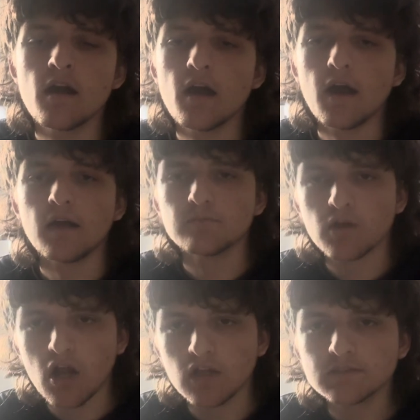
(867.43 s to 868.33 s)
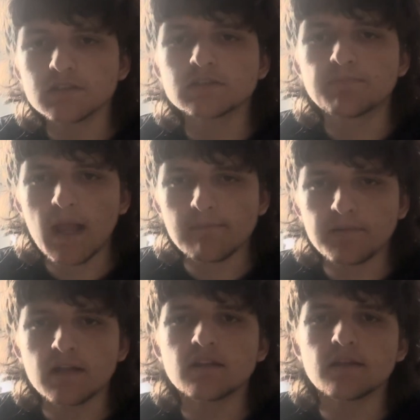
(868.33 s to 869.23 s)
Wakanda's Black
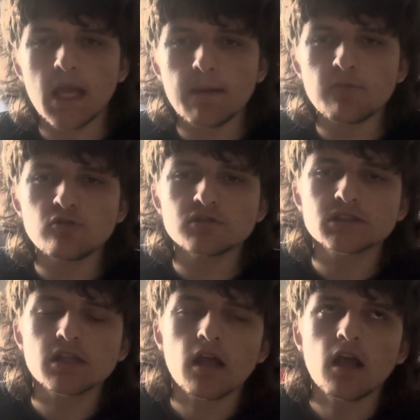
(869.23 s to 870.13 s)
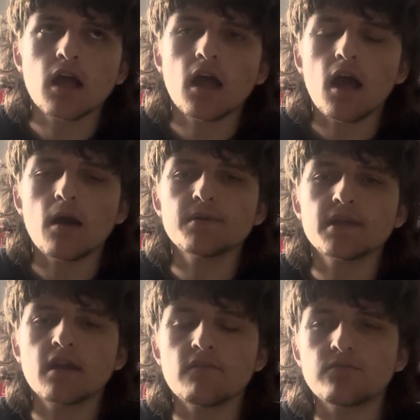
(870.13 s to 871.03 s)
Panther Namor, and we
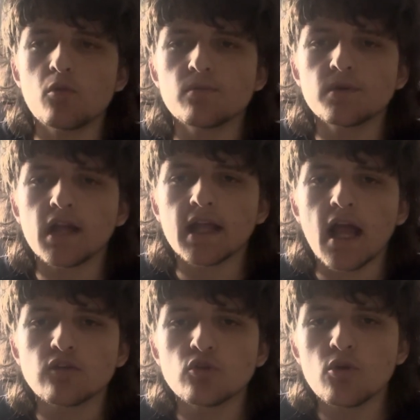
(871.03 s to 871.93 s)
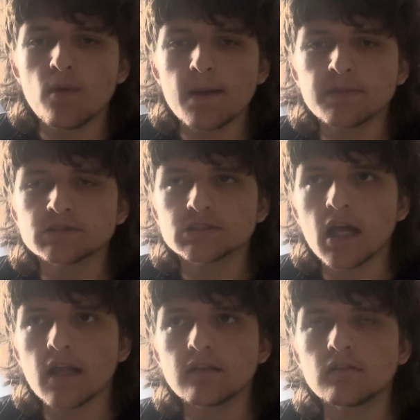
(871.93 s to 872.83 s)
see Thor we get new weapons,
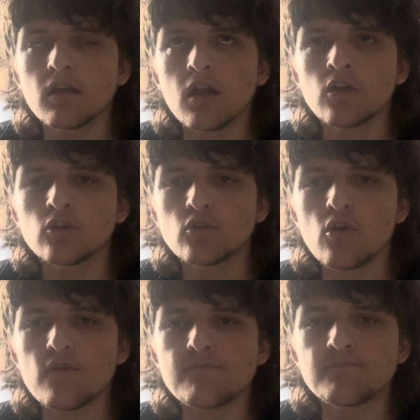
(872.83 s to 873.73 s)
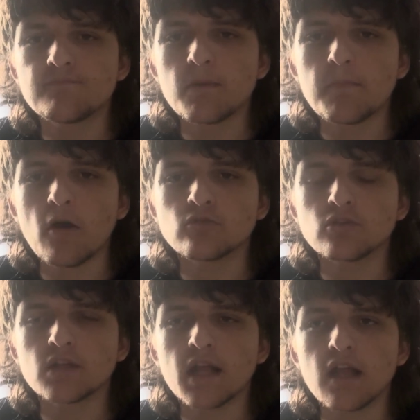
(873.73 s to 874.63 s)
and Blue the
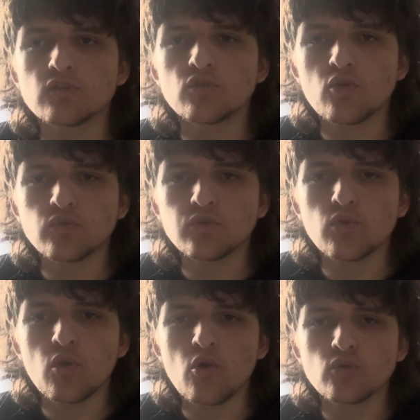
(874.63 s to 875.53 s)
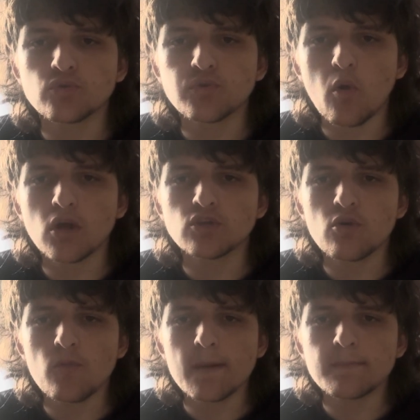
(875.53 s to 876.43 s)
building to get new
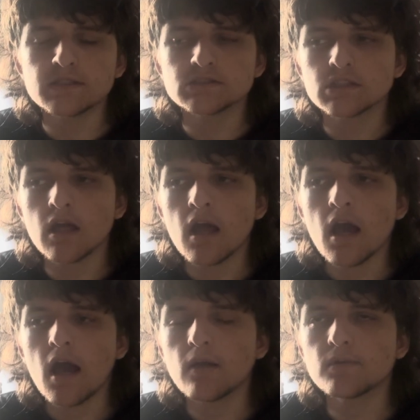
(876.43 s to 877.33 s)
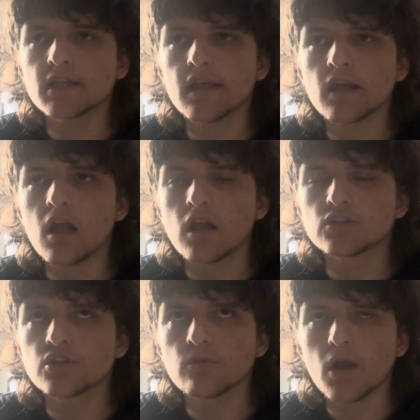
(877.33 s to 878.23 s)
new weapons, and we see
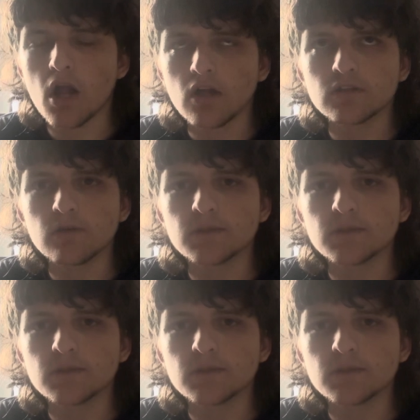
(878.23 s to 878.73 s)
cut to Wakanda.